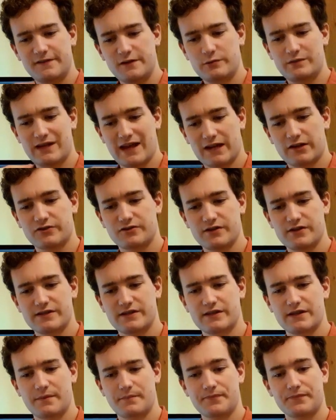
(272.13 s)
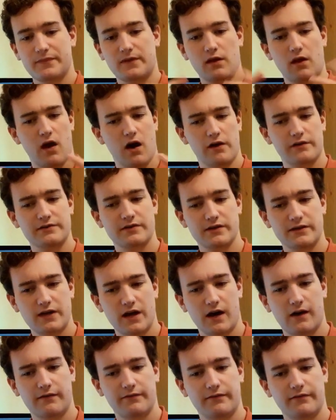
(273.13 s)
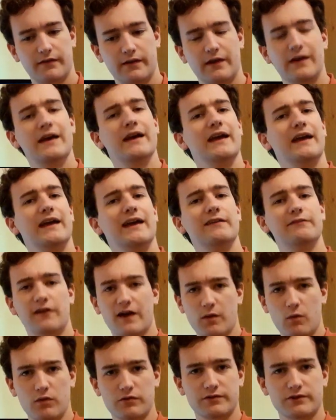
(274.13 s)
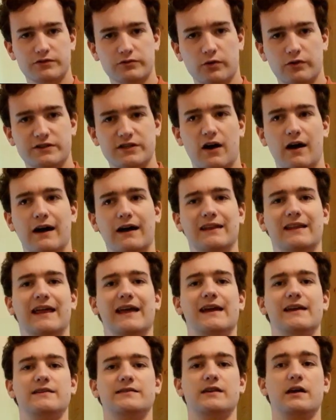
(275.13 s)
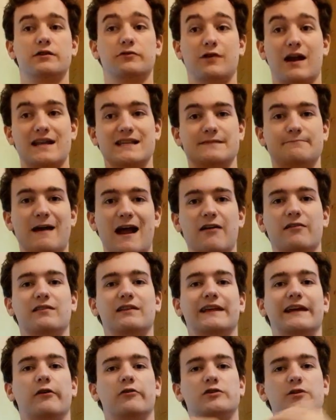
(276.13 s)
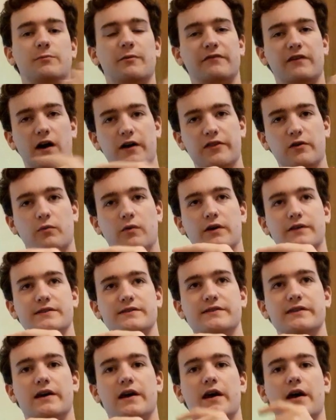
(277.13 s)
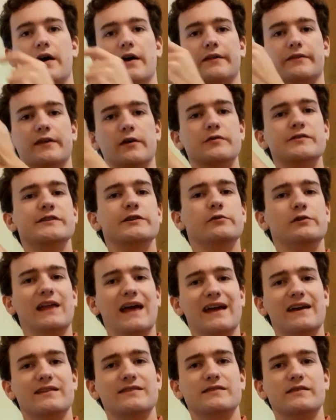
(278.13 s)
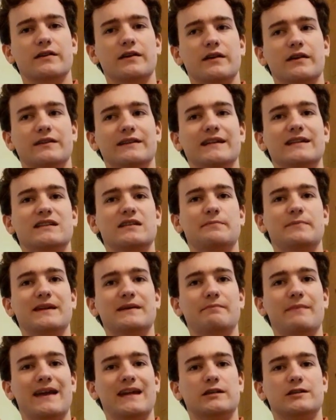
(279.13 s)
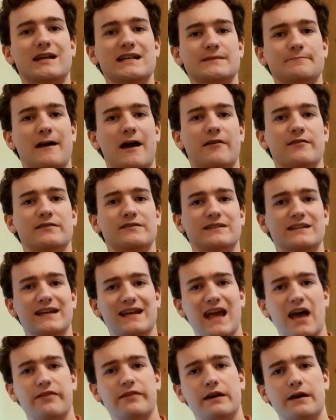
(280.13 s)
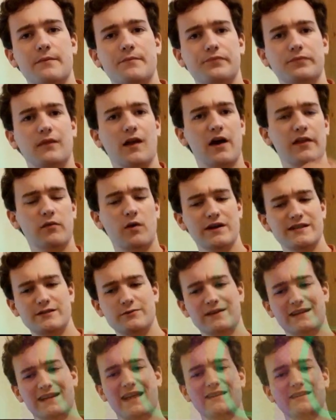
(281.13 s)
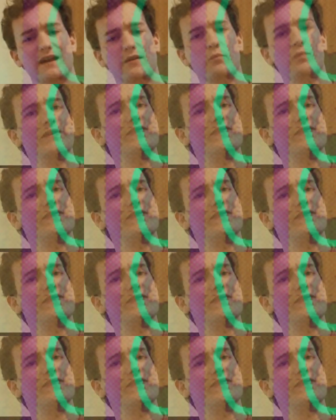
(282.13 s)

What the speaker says: few textures aren't enough. If I want to draw tile layers transparently on top of other ones, those two layers need to be made transparent together. Otherwise you can end up